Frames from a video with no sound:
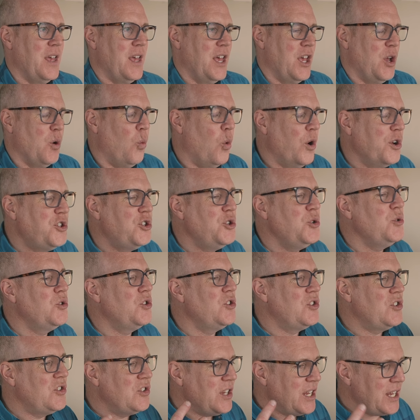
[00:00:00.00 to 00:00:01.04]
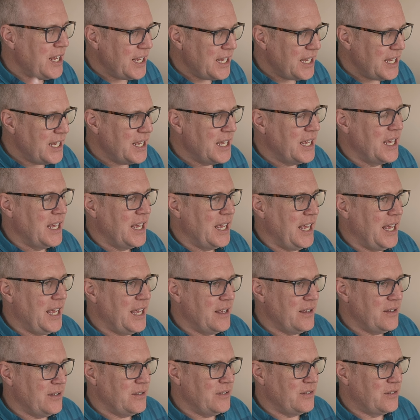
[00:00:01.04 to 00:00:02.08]
what you see
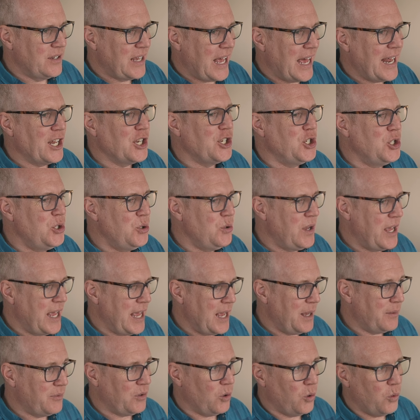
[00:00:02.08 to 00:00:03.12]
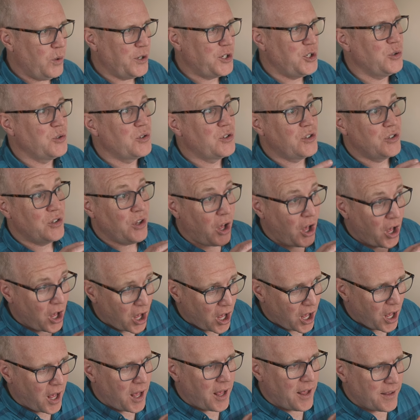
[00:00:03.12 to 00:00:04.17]
is kind of two camps, or what you
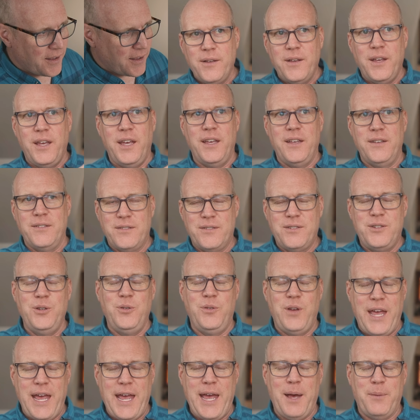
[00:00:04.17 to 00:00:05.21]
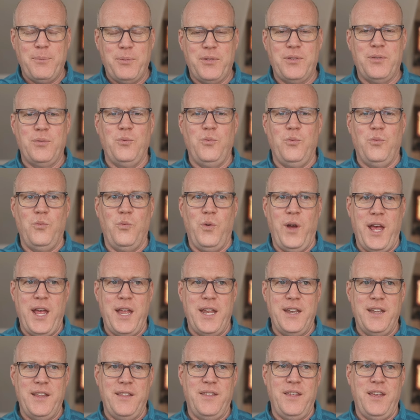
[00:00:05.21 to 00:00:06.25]
saw is two camps
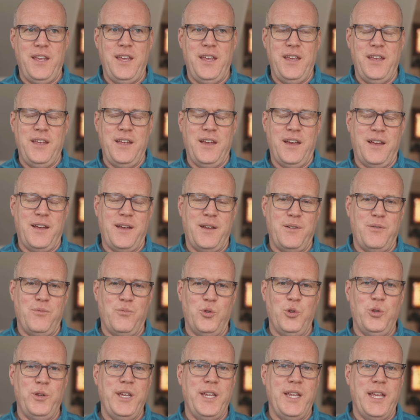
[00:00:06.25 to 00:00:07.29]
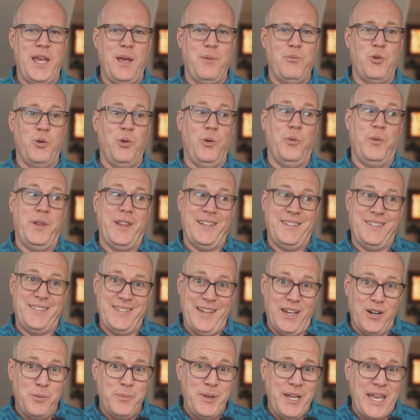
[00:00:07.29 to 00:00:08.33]
when the ruling came through or when the
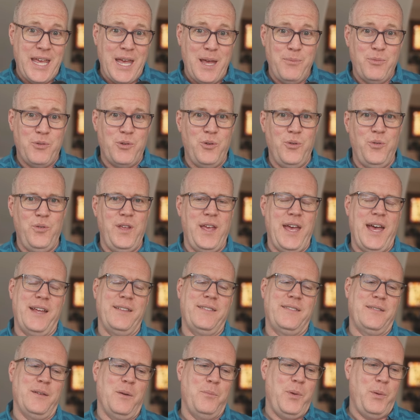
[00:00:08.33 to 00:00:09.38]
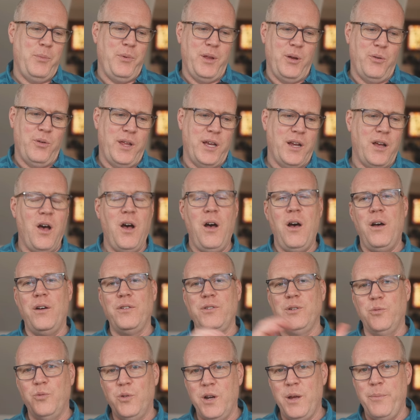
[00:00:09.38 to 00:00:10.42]
settlement came through. You had some people that were like, oh,
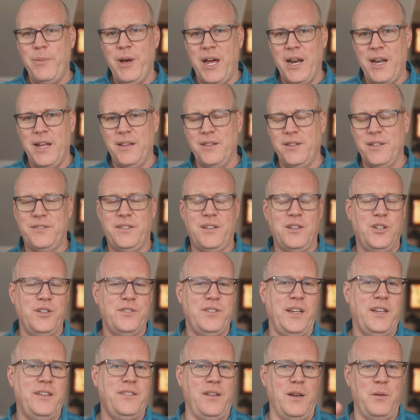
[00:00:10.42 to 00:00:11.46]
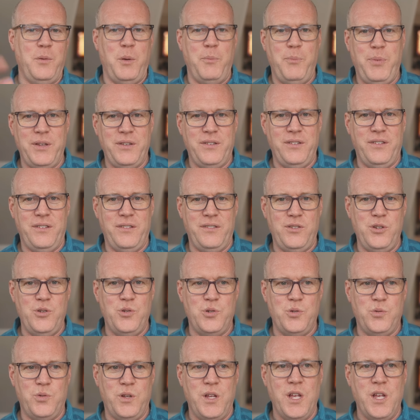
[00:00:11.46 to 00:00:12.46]
don't worry about it. It looks like it's going to be business as usual.